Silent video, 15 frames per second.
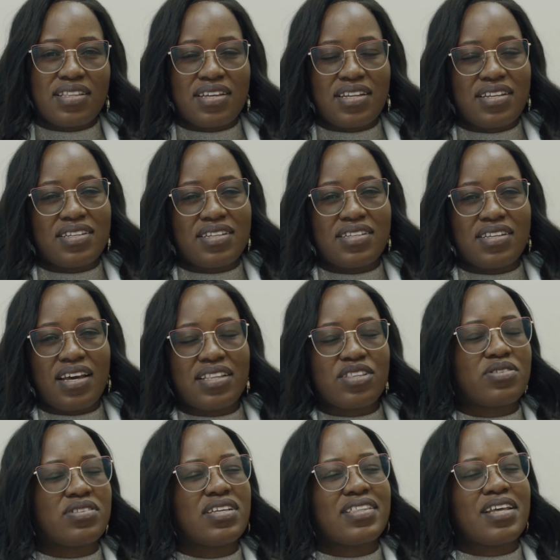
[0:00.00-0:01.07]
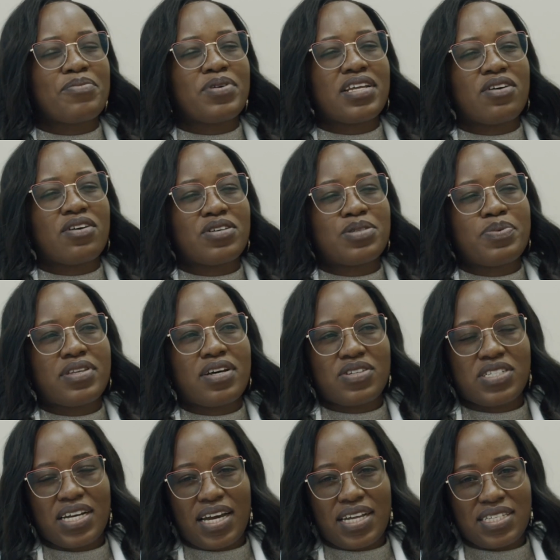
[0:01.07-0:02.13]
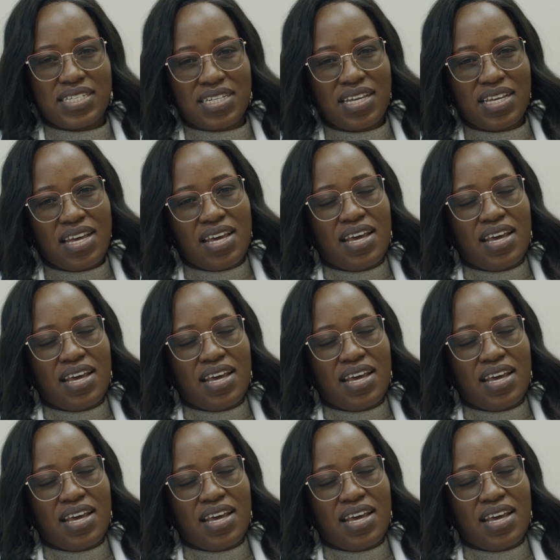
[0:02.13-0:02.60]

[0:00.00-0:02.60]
in at the Intermediate Hospital of Shakati